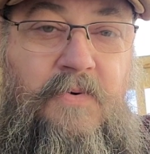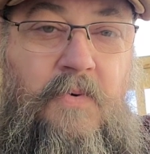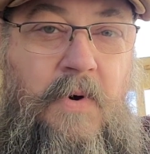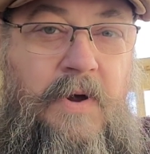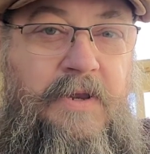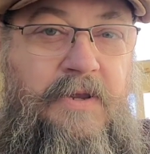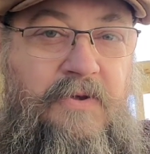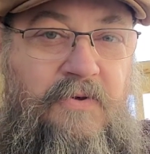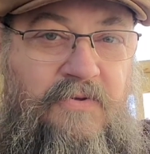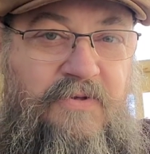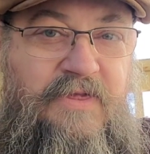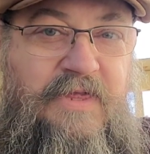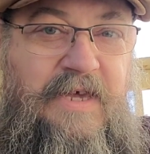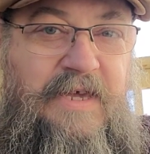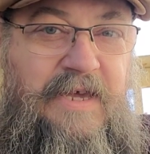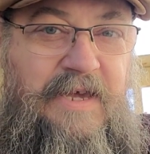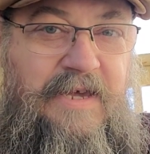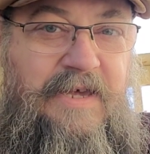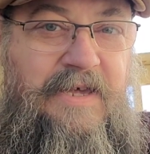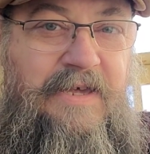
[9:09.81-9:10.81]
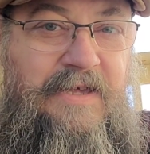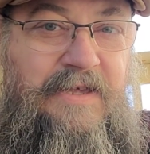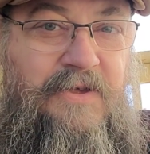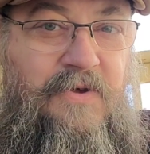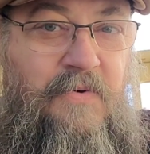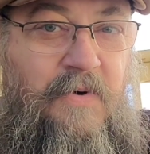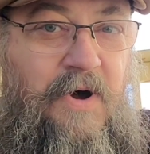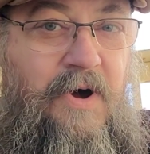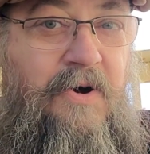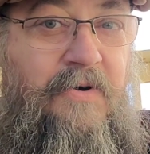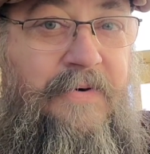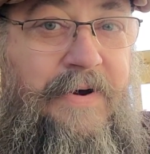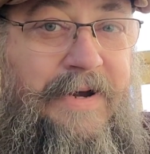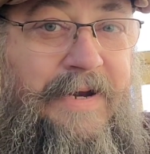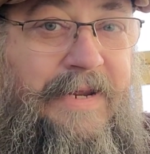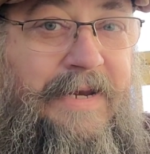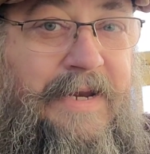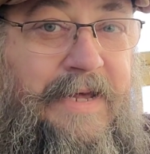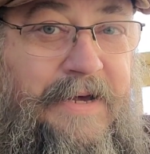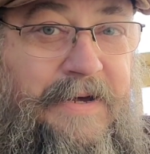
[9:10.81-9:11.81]
what you think you
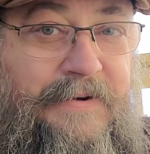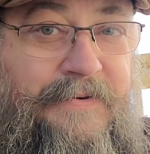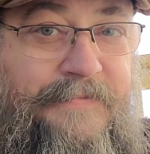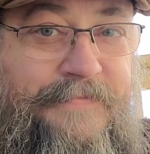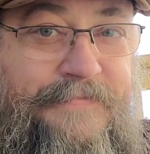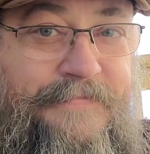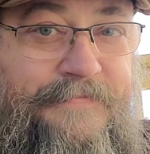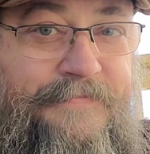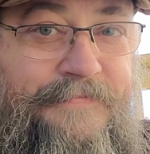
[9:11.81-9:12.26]
already know."